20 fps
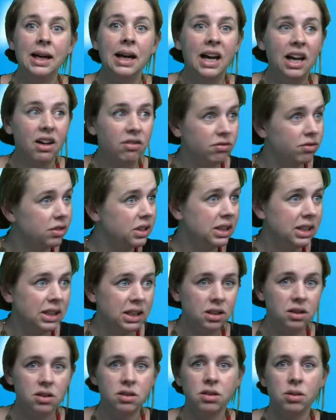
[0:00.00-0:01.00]
every
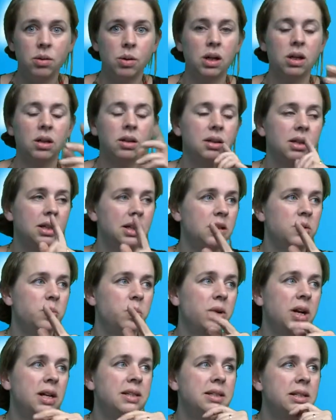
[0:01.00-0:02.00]
year, so on, it's
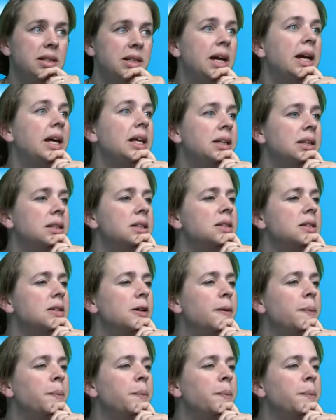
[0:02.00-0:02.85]
present tense.